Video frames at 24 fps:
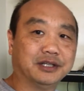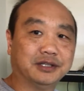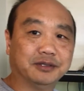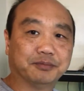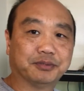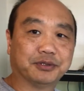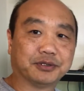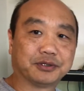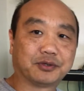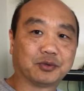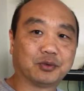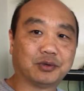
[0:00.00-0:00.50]

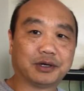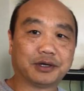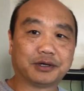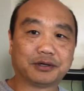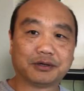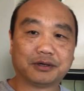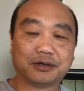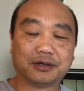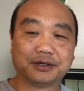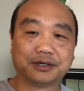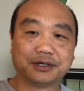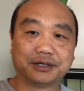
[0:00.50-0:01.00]
put the water
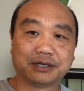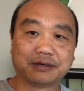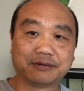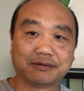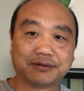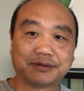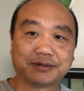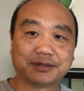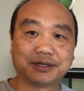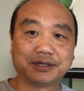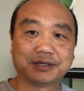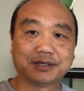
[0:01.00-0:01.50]
on and
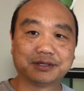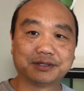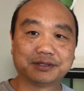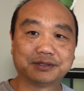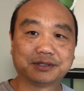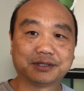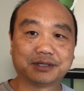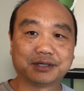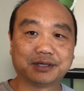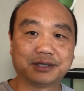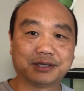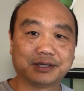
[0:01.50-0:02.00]
everything, and
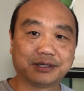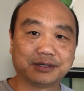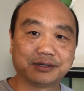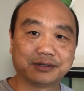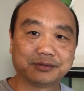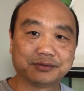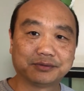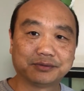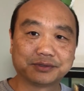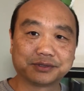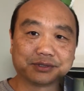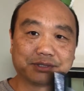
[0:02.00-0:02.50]

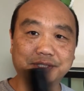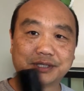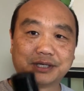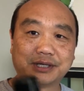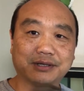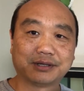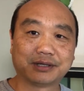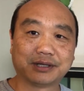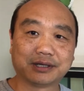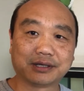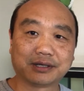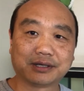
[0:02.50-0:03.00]
we'll see how
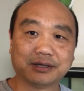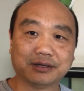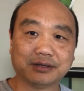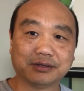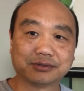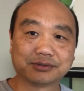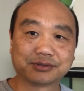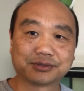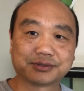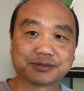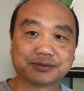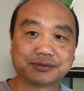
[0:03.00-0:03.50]
that
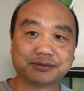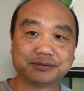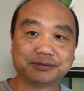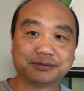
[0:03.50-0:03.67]
goes.